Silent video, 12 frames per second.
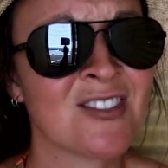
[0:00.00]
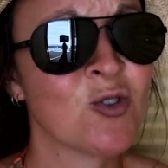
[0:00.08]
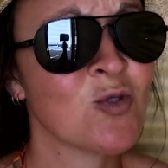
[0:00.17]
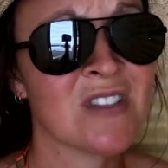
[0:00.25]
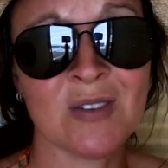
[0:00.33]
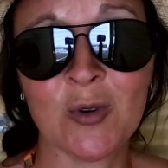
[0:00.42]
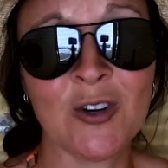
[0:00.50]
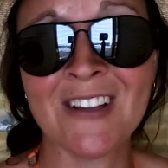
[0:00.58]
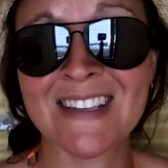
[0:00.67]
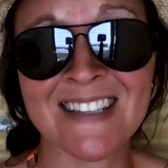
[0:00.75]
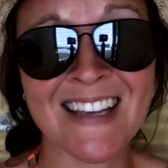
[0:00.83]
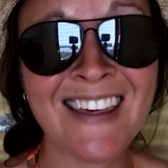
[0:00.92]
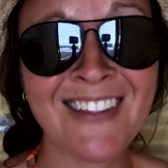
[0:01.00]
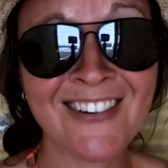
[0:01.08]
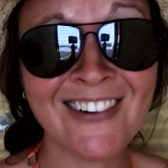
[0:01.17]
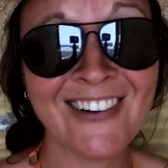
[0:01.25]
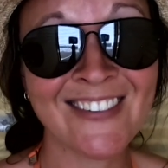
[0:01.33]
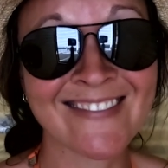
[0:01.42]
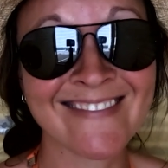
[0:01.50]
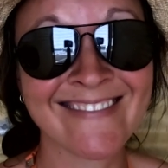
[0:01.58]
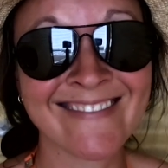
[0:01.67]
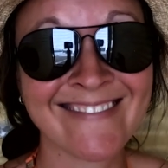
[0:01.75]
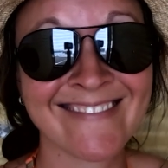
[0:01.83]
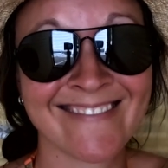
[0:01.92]
Doors that weren't see-through.
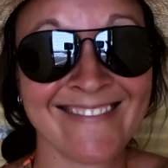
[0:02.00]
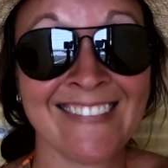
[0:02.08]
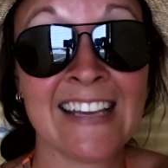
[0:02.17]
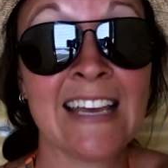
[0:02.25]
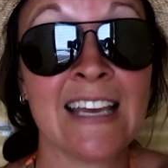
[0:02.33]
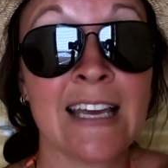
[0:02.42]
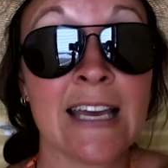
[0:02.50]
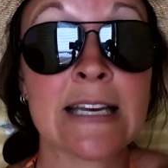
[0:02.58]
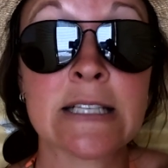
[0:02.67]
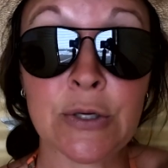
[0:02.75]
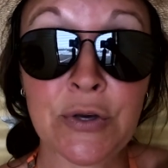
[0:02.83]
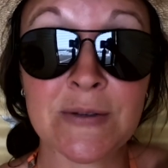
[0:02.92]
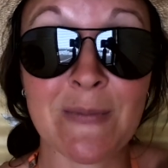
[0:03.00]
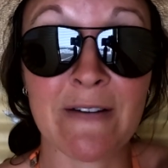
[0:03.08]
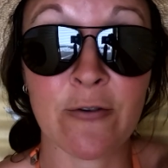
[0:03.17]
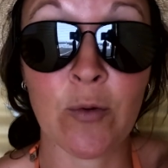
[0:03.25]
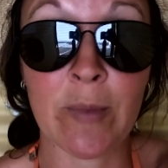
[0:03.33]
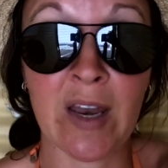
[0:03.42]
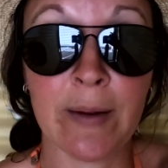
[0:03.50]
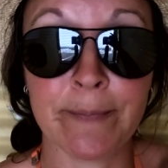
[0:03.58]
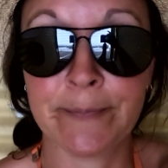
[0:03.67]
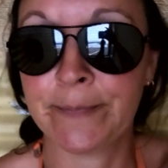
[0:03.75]
Excuse me for a minute.